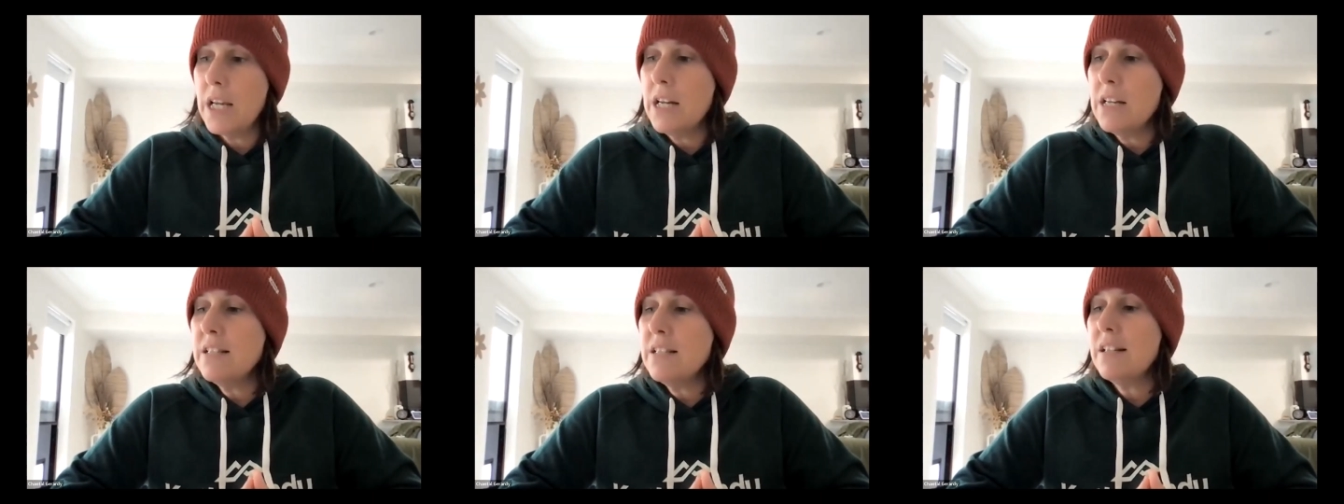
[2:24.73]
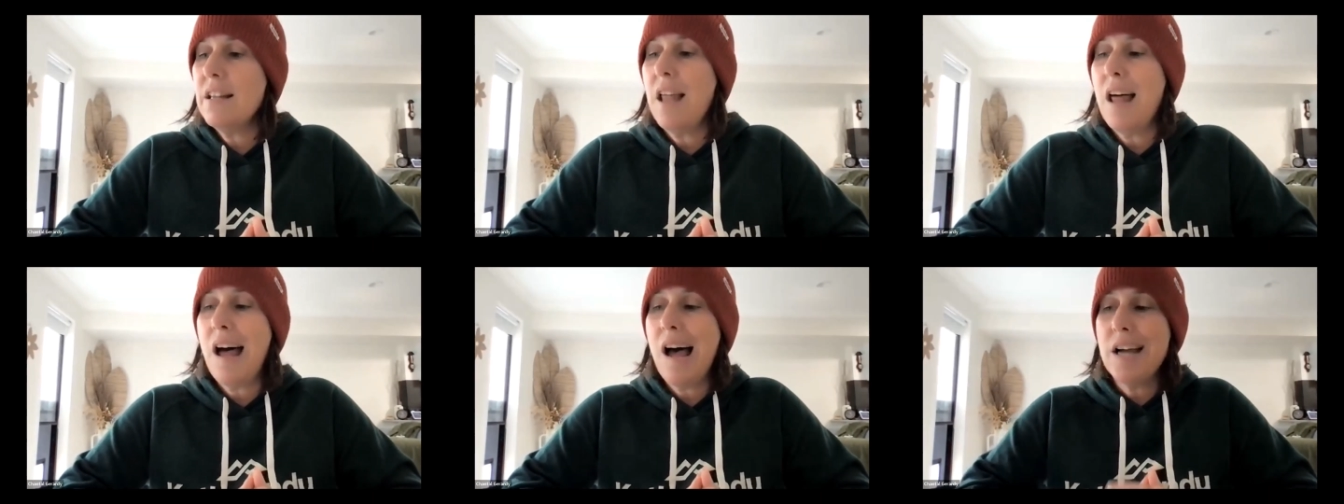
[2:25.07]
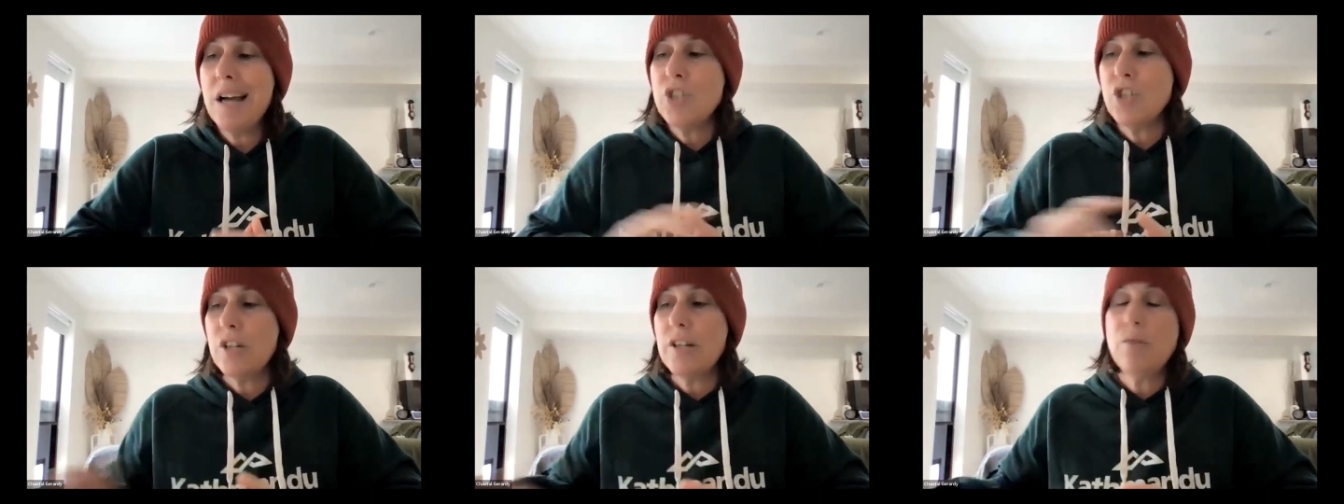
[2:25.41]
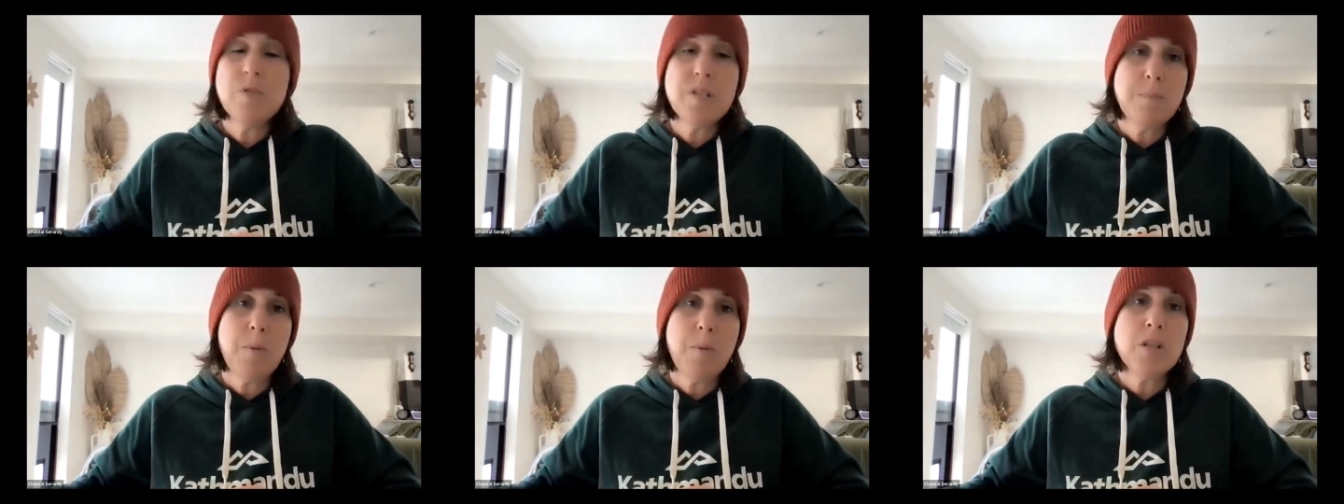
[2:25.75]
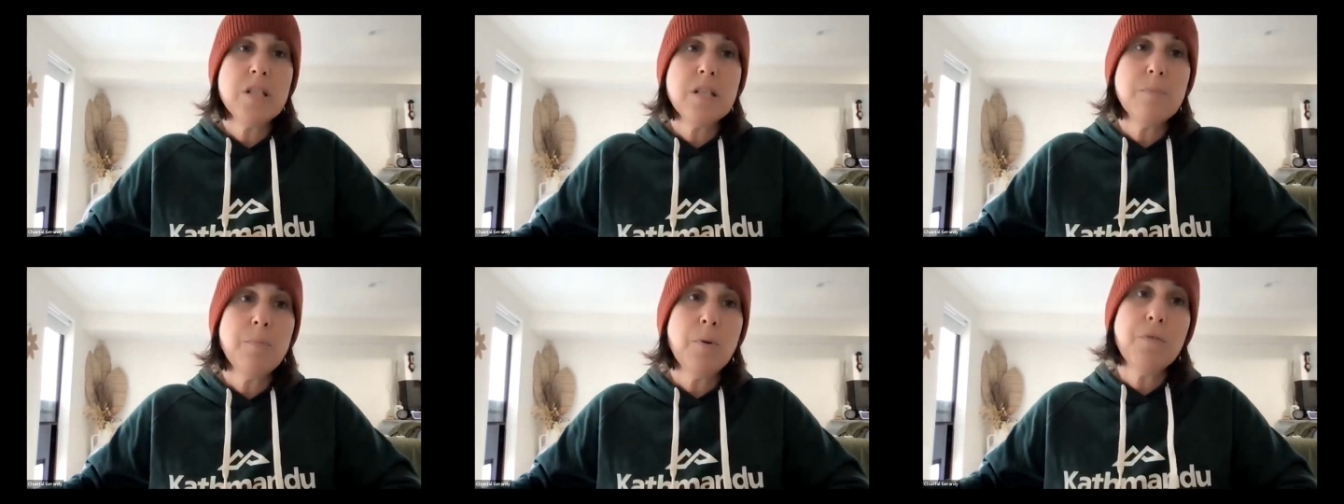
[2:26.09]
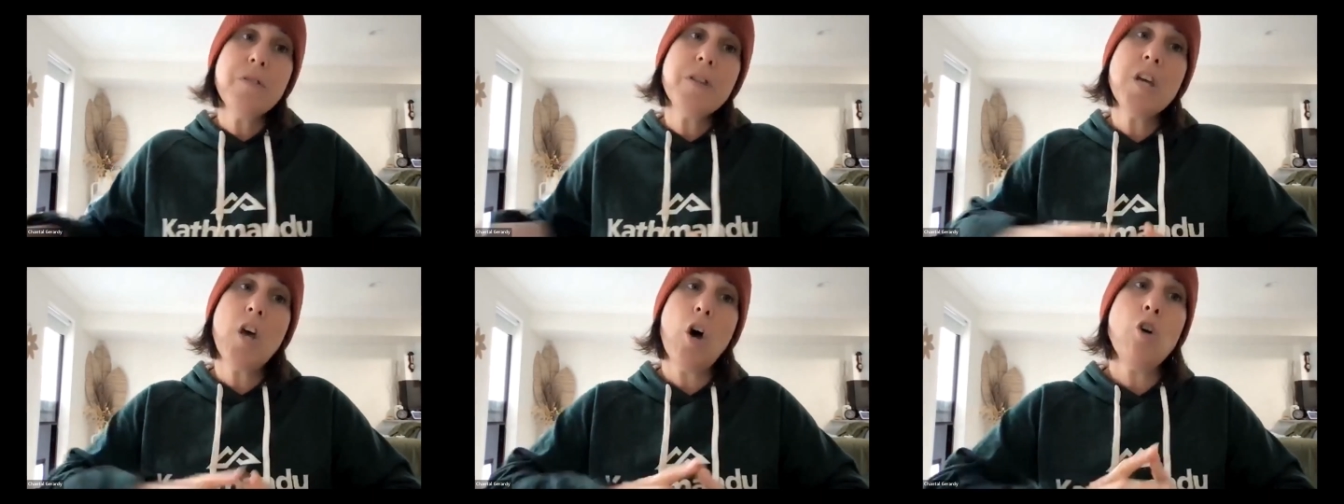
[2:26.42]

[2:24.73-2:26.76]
It is largely responsible for the